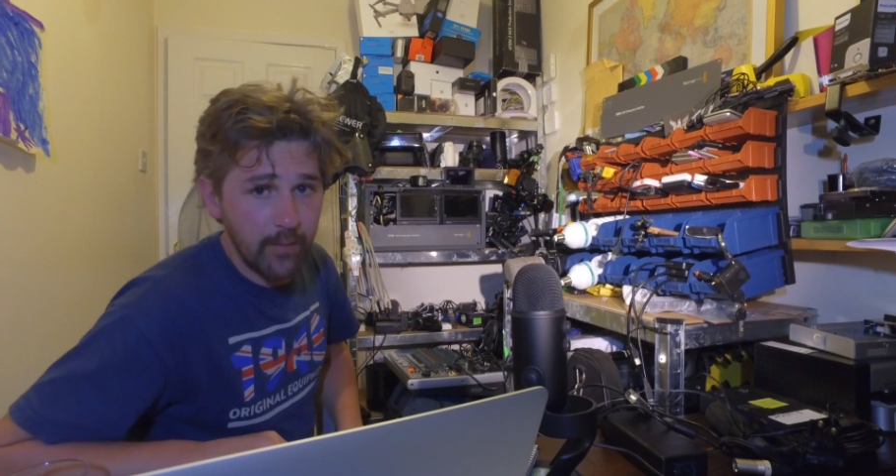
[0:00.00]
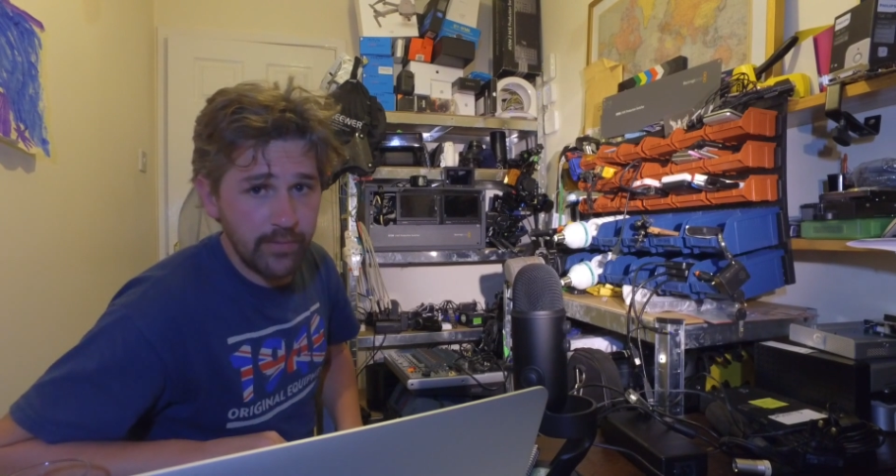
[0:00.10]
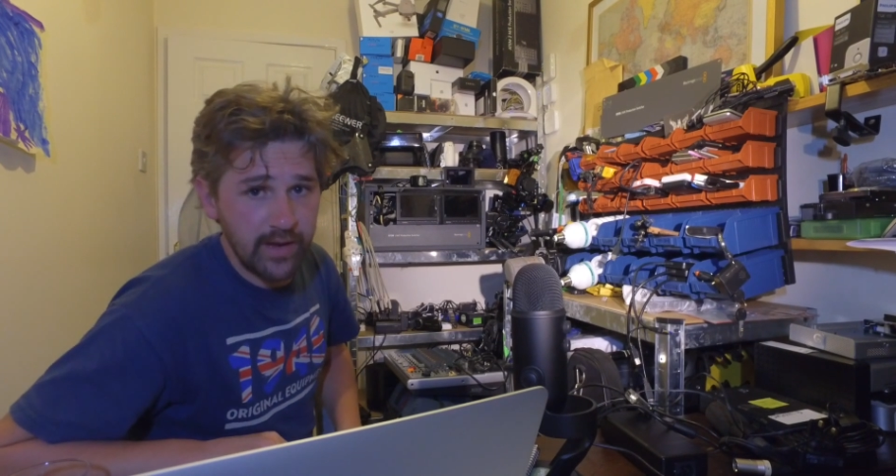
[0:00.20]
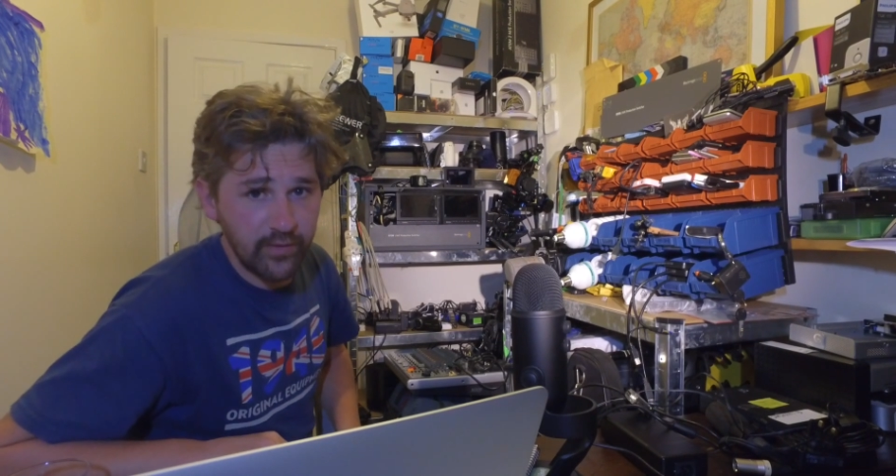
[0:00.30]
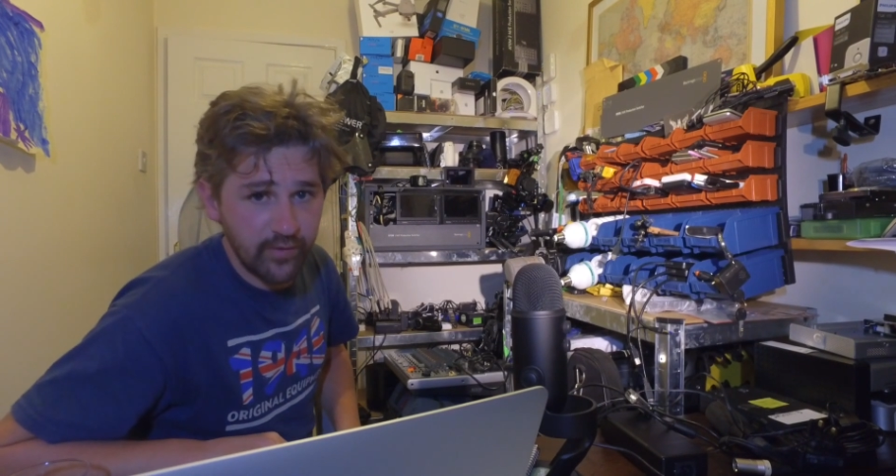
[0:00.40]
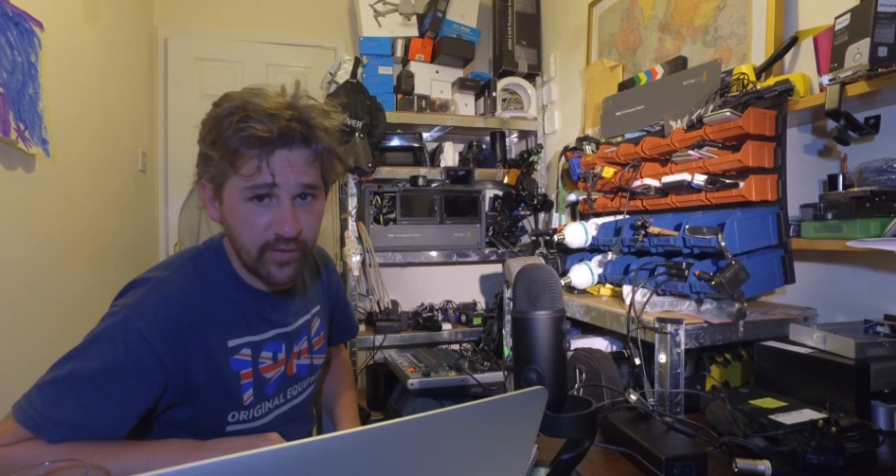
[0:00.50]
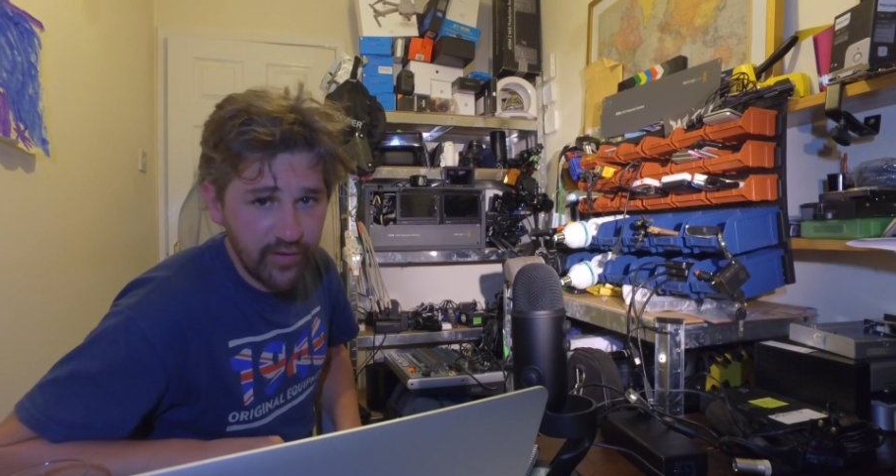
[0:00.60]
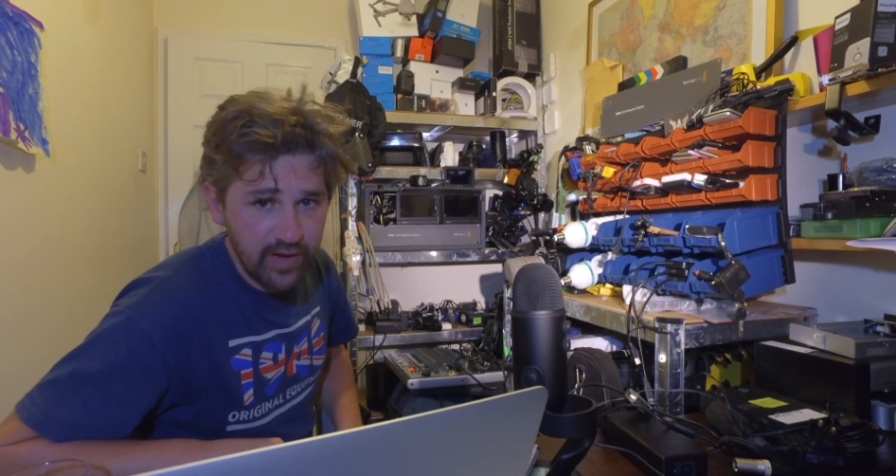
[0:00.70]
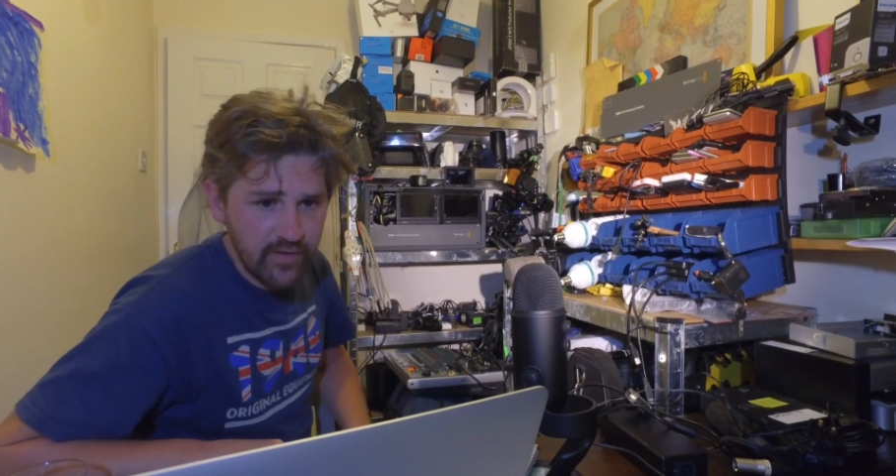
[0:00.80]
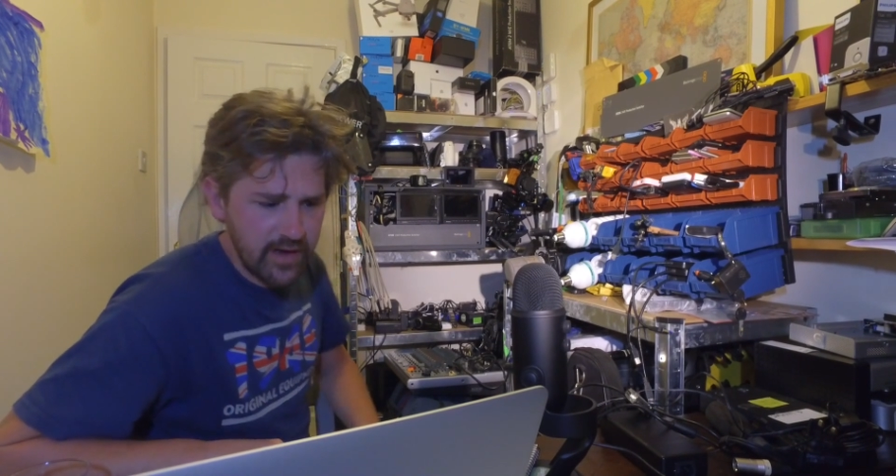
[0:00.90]
updates for
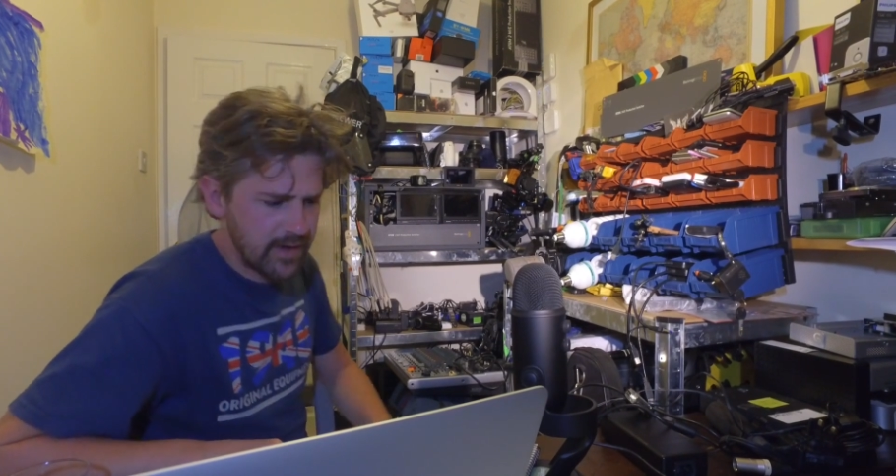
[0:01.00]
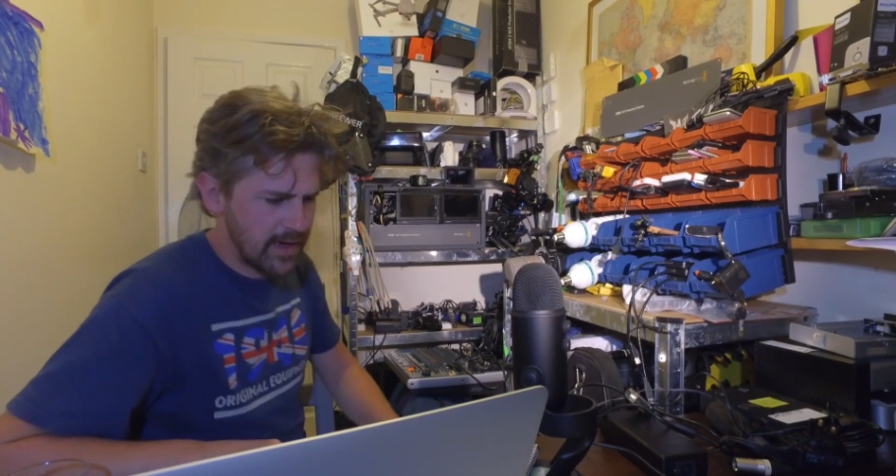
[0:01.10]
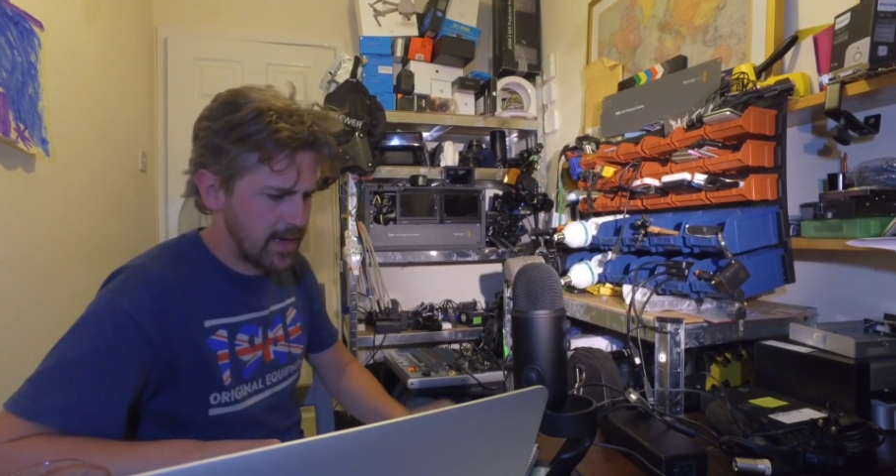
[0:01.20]
this evening.